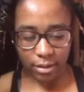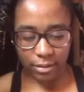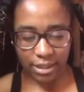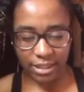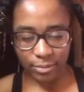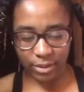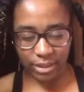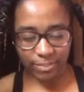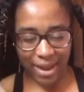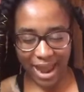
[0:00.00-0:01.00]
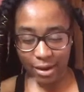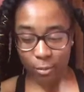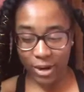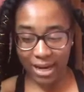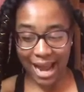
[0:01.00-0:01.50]
This was back
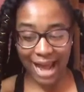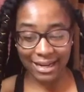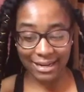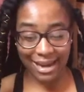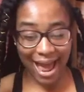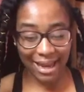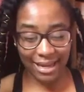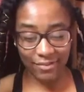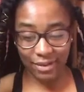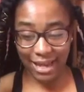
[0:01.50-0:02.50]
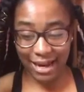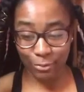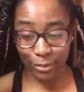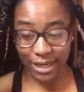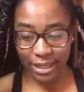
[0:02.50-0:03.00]
when I did not even like
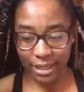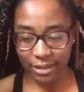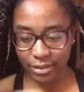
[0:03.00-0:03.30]
reading.